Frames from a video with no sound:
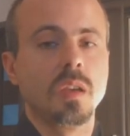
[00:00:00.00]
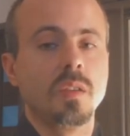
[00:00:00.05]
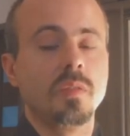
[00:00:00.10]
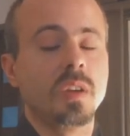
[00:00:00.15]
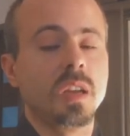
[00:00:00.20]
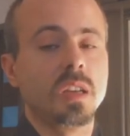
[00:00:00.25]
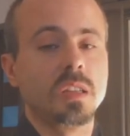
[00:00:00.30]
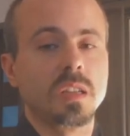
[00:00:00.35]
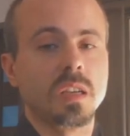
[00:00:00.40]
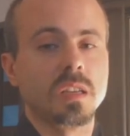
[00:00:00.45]

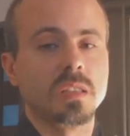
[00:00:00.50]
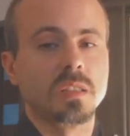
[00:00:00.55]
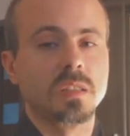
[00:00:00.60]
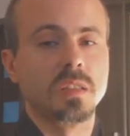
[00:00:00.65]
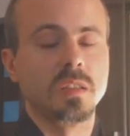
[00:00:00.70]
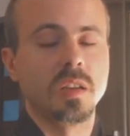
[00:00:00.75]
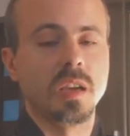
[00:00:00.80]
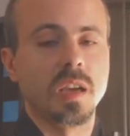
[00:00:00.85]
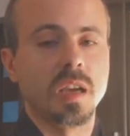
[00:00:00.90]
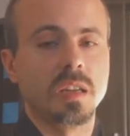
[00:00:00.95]
very
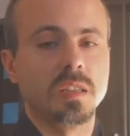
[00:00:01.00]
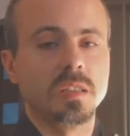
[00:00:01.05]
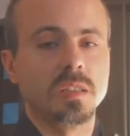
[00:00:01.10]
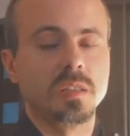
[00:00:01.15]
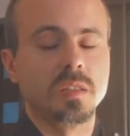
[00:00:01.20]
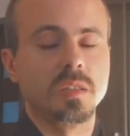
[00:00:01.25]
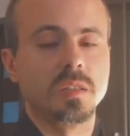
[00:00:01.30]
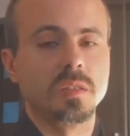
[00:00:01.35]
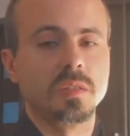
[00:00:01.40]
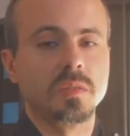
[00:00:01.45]
nasty
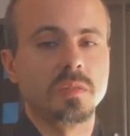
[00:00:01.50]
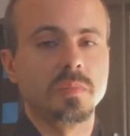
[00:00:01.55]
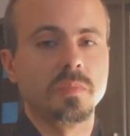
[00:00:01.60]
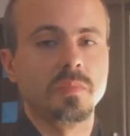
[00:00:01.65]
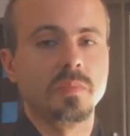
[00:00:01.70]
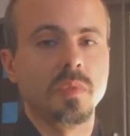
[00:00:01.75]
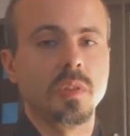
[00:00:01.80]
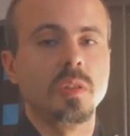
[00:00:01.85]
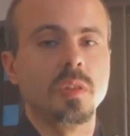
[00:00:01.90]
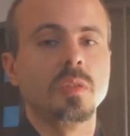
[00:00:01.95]
realities,
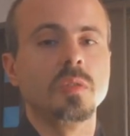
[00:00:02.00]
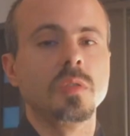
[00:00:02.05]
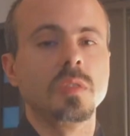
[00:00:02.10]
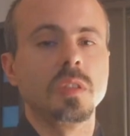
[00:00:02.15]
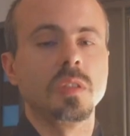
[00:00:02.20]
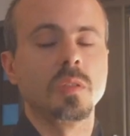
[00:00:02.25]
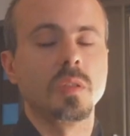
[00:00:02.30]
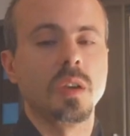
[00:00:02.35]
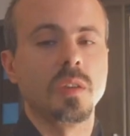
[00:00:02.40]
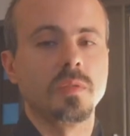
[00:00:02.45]
you
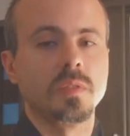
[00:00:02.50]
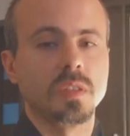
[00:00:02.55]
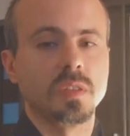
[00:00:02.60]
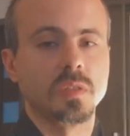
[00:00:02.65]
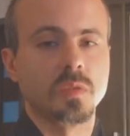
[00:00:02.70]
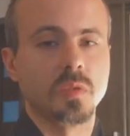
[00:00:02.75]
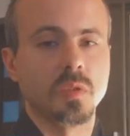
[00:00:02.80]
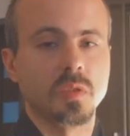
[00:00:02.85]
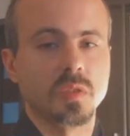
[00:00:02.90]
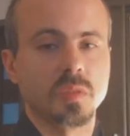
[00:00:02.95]
need to have a
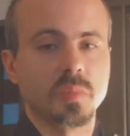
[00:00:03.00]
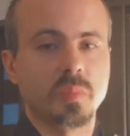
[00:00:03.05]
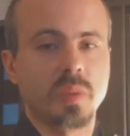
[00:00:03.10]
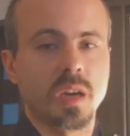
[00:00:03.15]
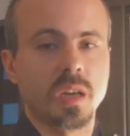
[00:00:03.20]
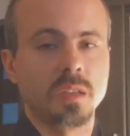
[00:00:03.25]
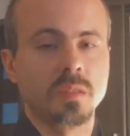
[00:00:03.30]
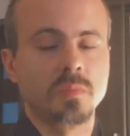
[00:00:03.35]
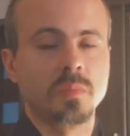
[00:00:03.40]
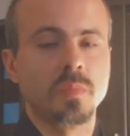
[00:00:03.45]
strong
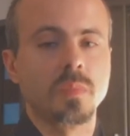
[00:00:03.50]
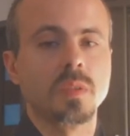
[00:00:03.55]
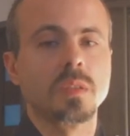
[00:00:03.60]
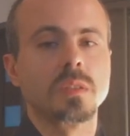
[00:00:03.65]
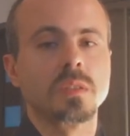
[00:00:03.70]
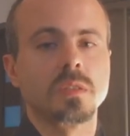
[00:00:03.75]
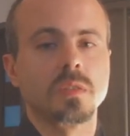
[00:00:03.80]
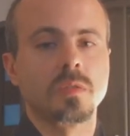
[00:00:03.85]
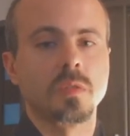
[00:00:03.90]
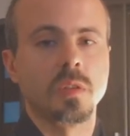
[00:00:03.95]
spine,
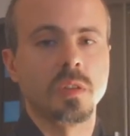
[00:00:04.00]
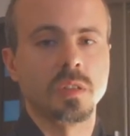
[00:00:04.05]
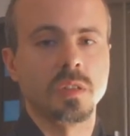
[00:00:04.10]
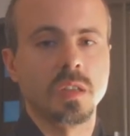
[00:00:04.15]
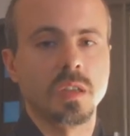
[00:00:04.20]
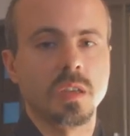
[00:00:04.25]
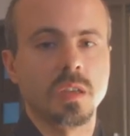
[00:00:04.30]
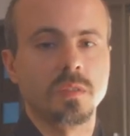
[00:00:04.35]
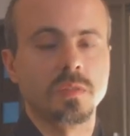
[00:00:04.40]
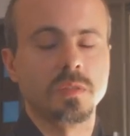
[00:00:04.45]
strong
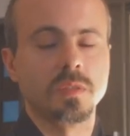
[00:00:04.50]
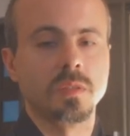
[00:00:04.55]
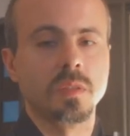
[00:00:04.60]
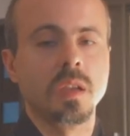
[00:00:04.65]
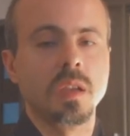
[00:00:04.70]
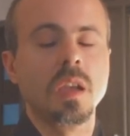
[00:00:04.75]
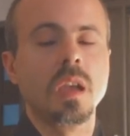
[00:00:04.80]
nerves,